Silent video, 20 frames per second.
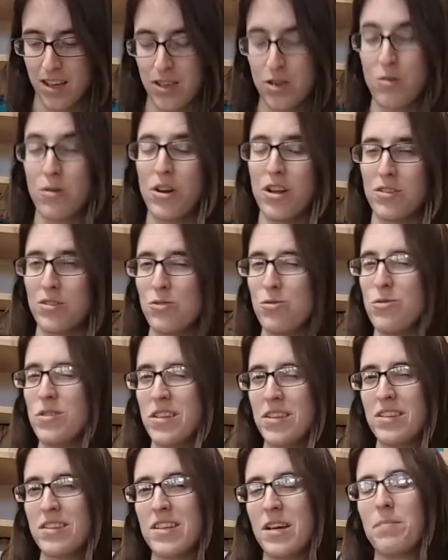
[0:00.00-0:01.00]
You can also do
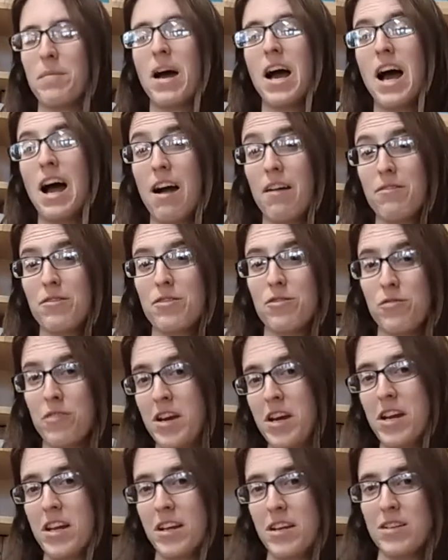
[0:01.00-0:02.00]
this step after
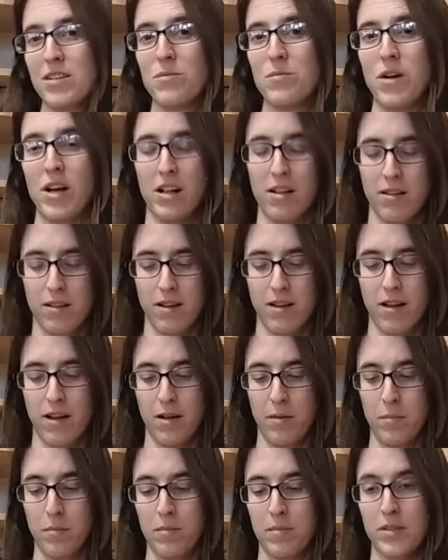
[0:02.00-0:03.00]
reading as well,
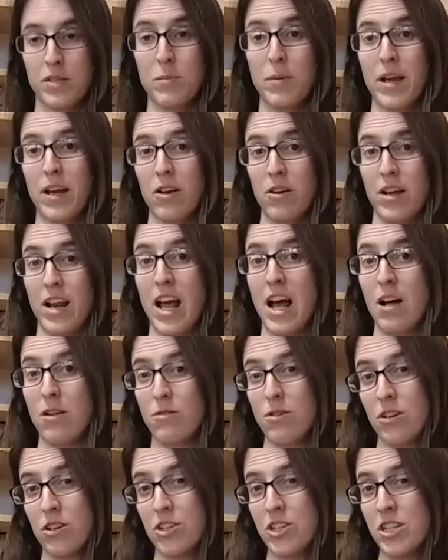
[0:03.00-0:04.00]
depending on
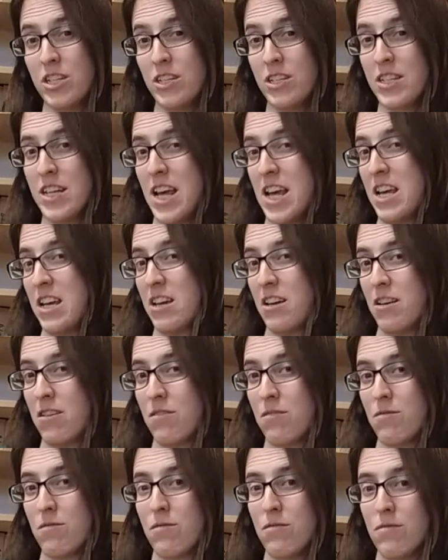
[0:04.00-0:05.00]
how long she's
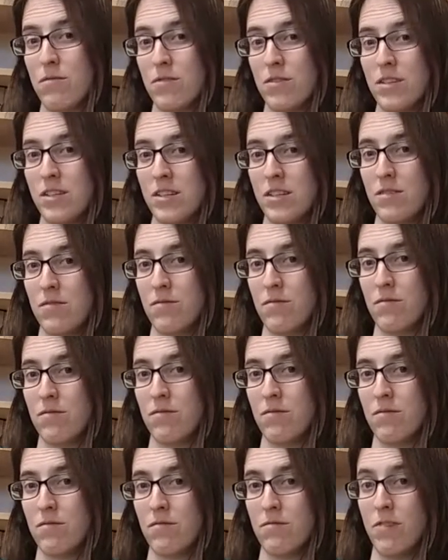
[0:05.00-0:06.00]
taken
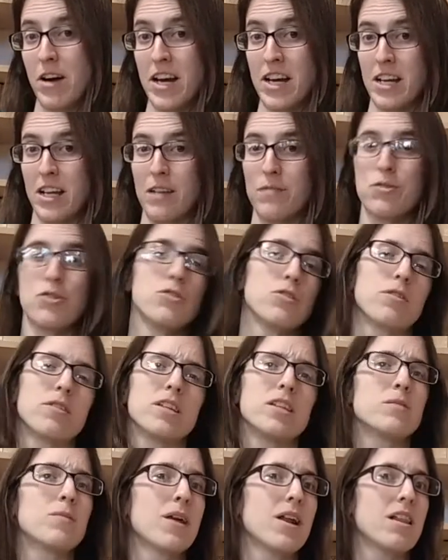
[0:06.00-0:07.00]
writing. If she's
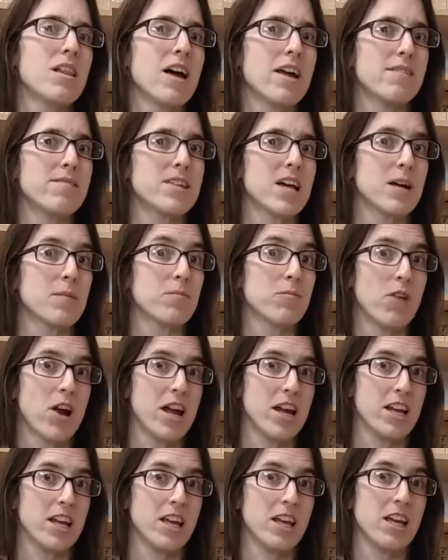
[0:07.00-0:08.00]
already spent a lot of time
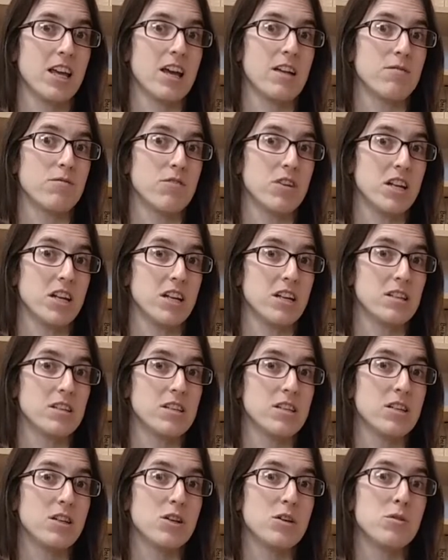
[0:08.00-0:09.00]
writing and reading
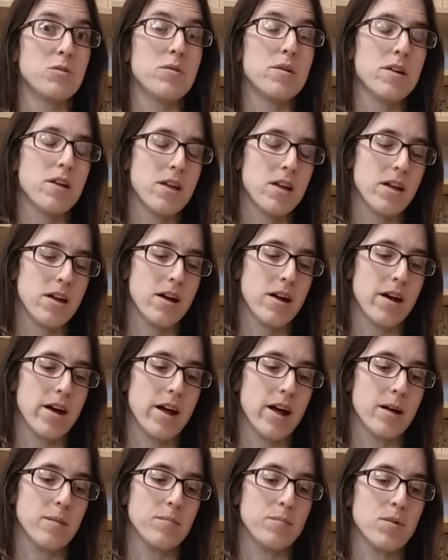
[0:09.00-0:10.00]
to you,
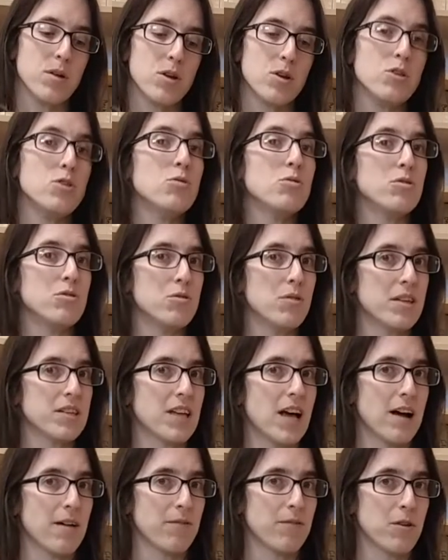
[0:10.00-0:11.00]
you can do
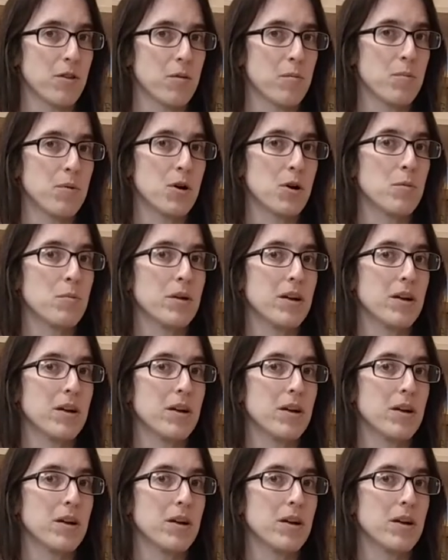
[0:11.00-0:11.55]
this after the book.